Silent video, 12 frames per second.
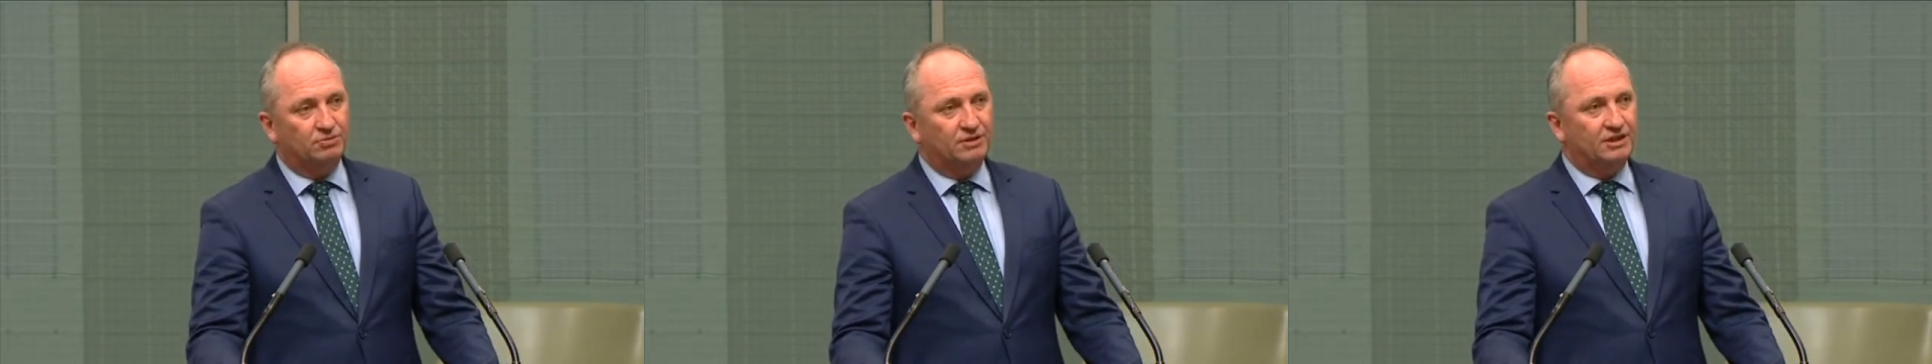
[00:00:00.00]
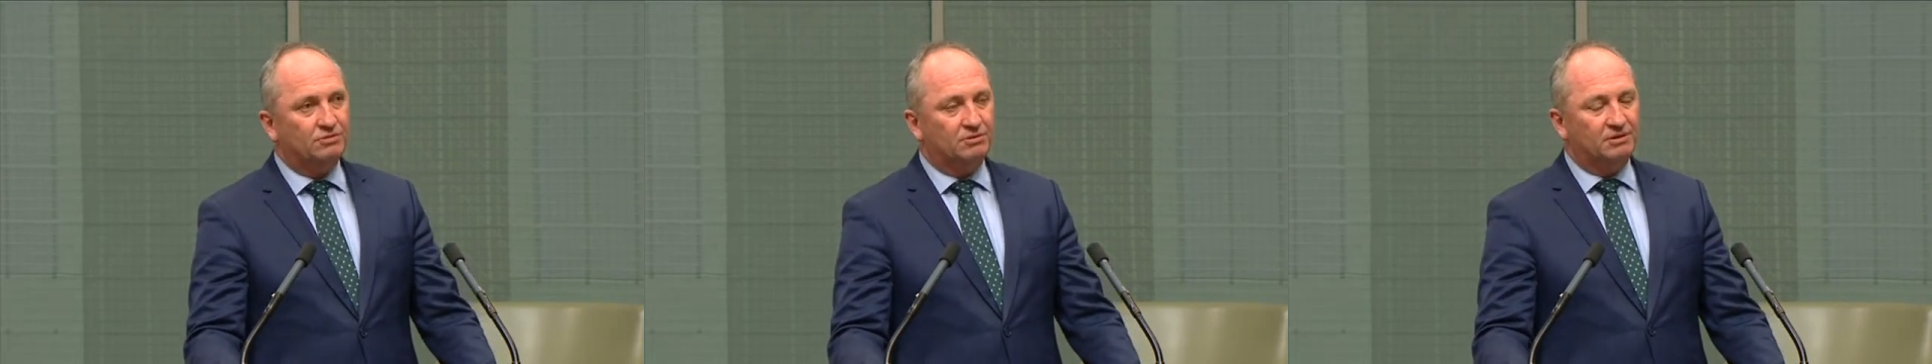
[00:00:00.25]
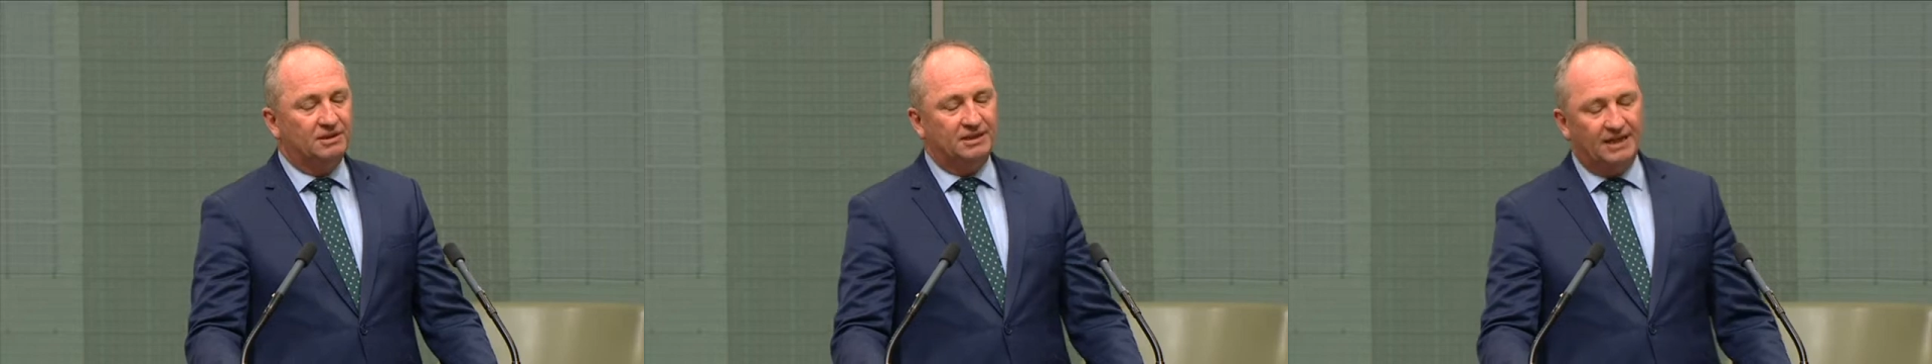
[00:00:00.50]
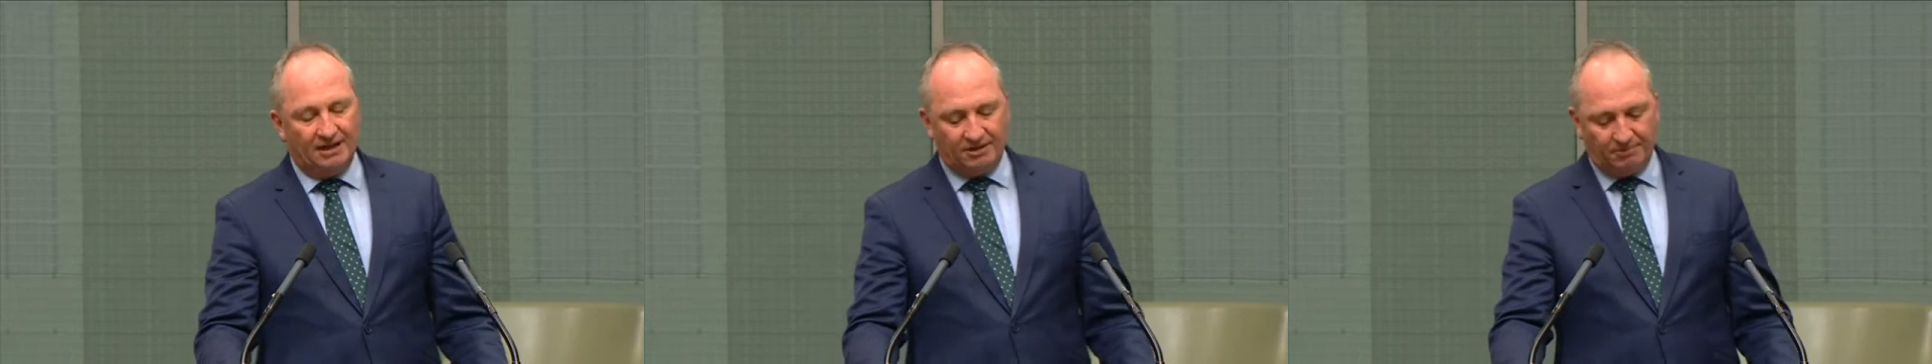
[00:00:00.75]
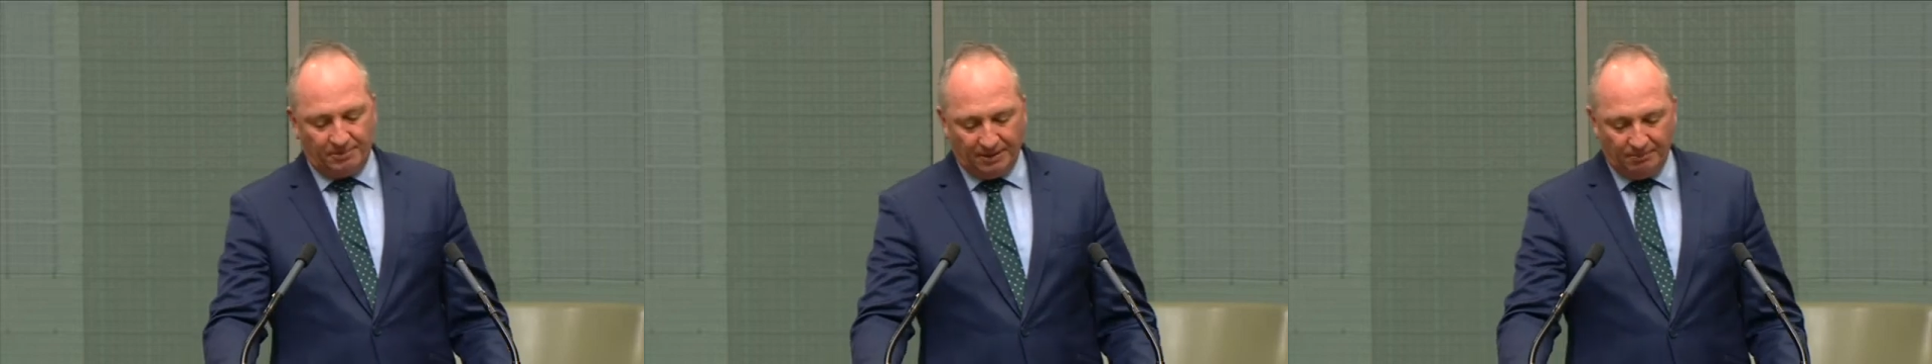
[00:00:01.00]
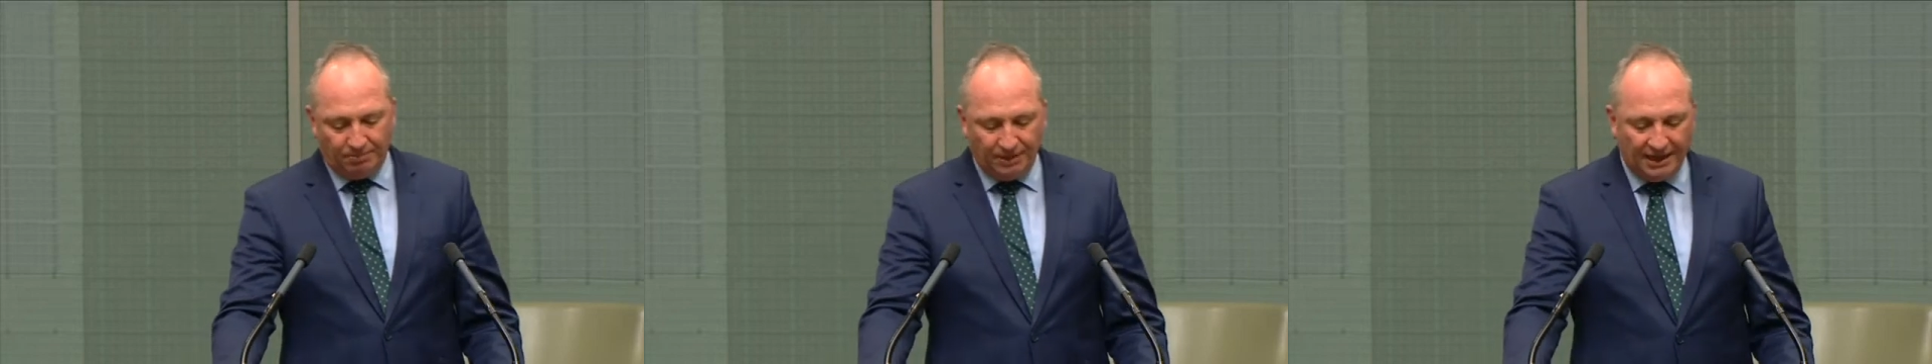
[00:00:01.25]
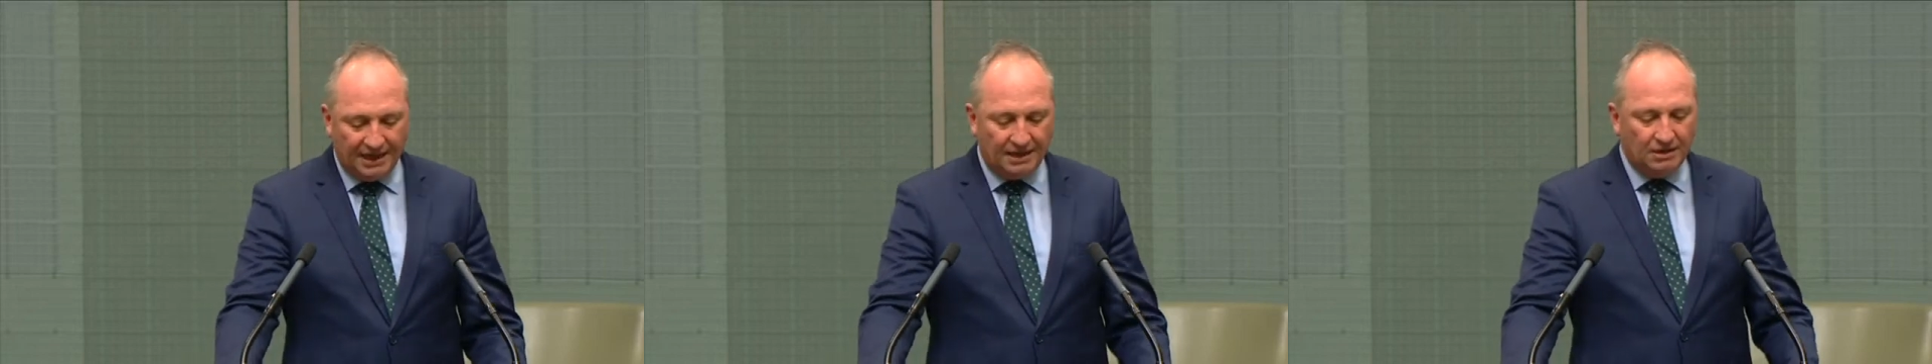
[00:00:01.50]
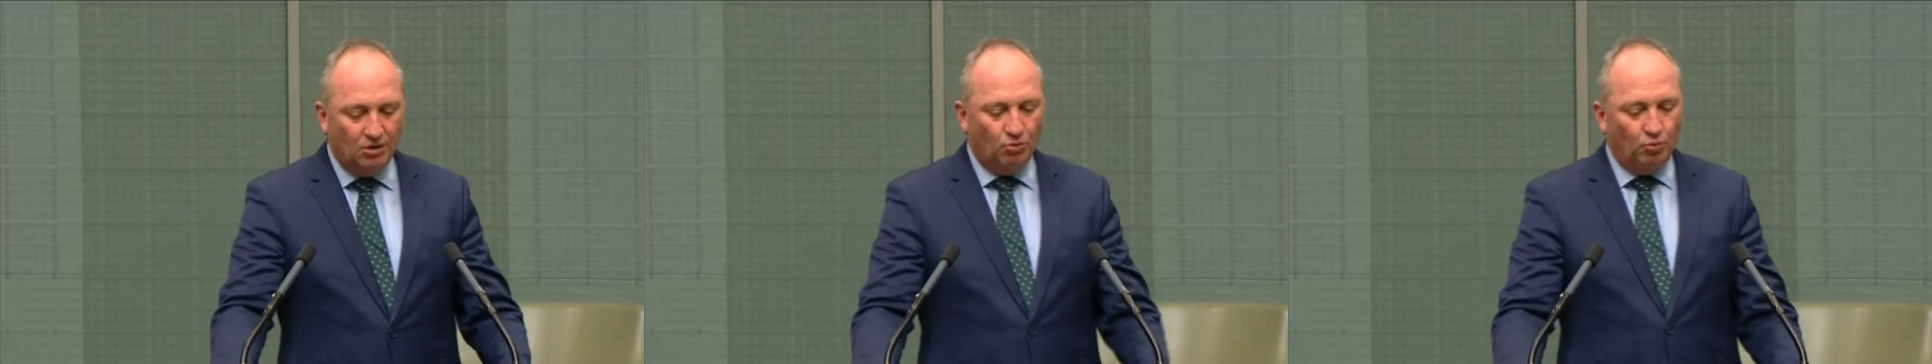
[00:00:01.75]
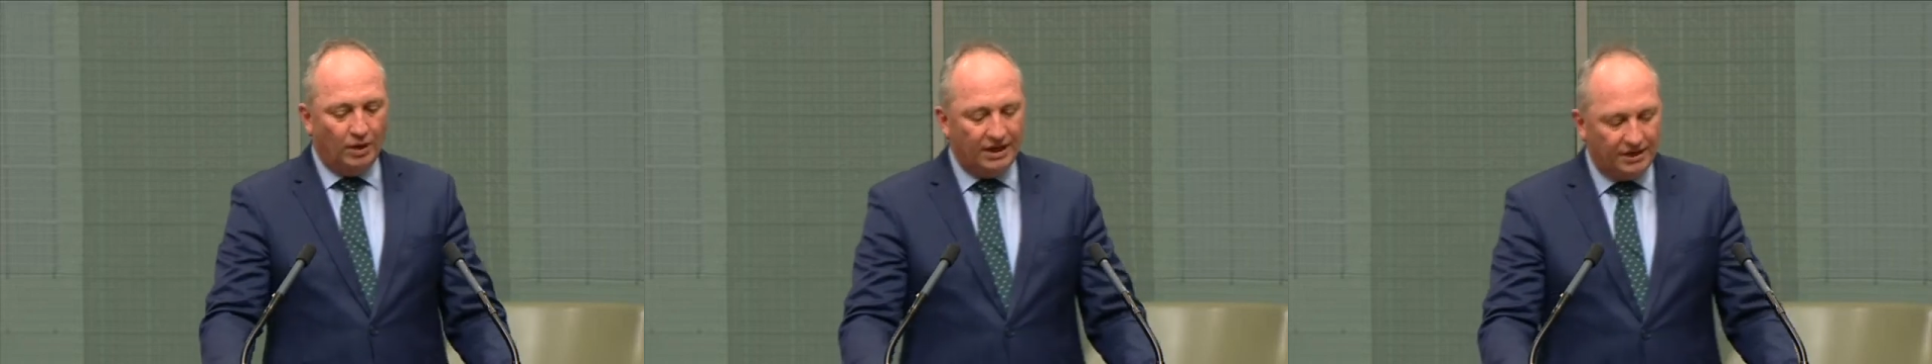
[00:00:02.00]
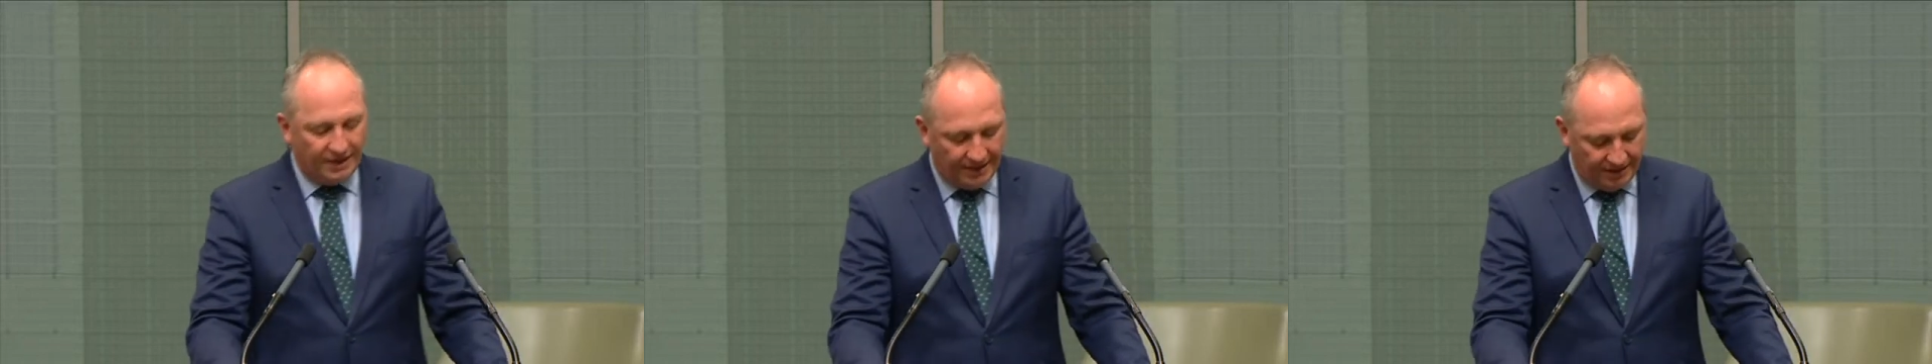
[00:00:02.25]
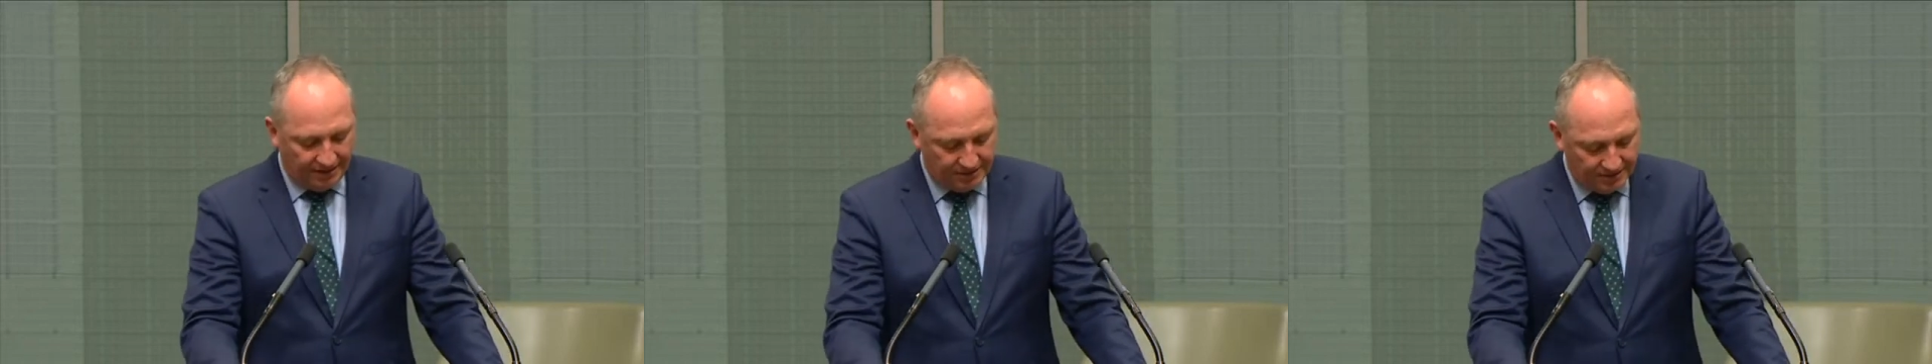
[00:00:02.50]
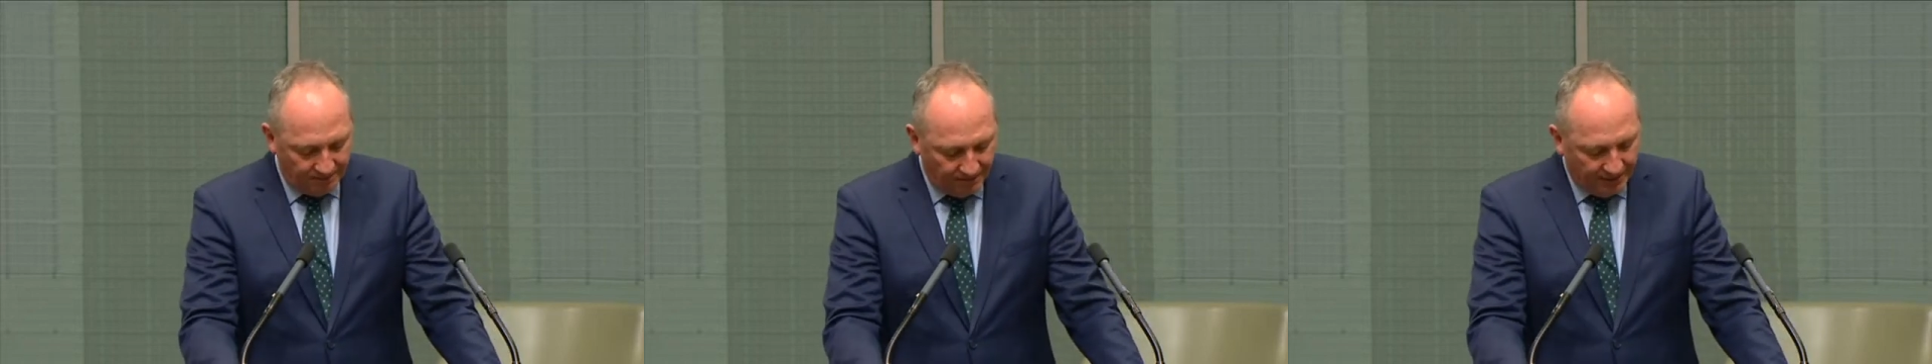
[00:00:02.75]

Well, this will undoubtedly be wind towers.